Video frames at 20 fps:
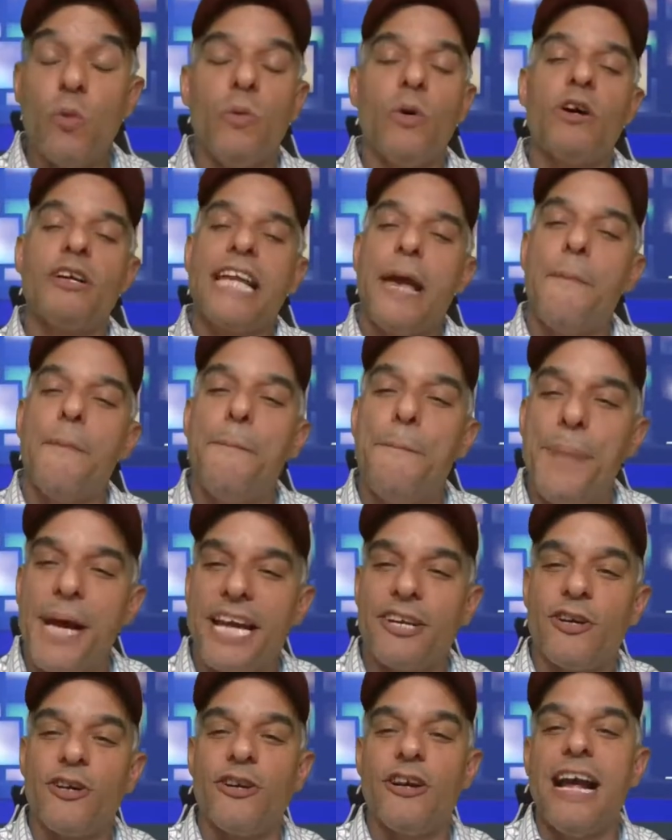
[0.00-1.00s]
will get
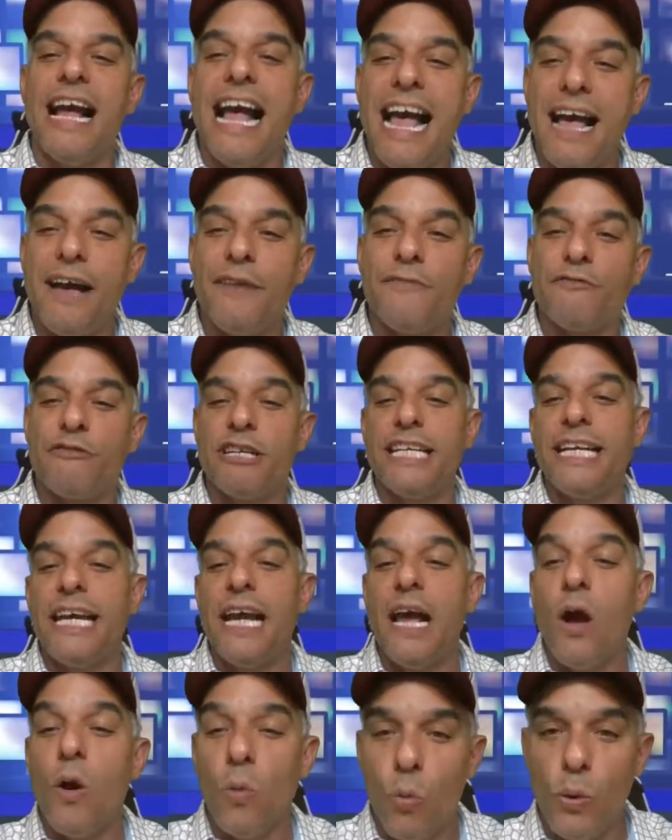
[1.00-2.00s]
better every
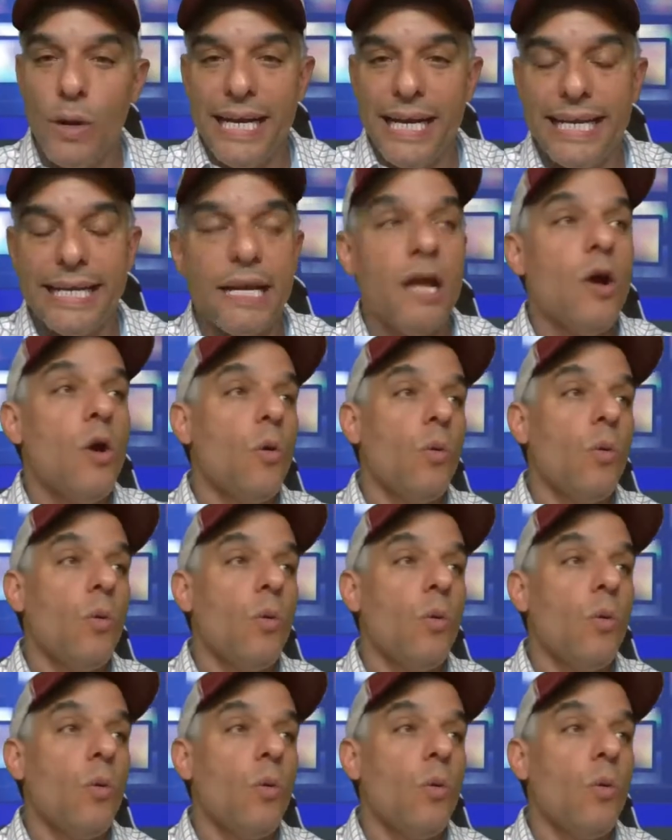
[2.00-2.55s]
week.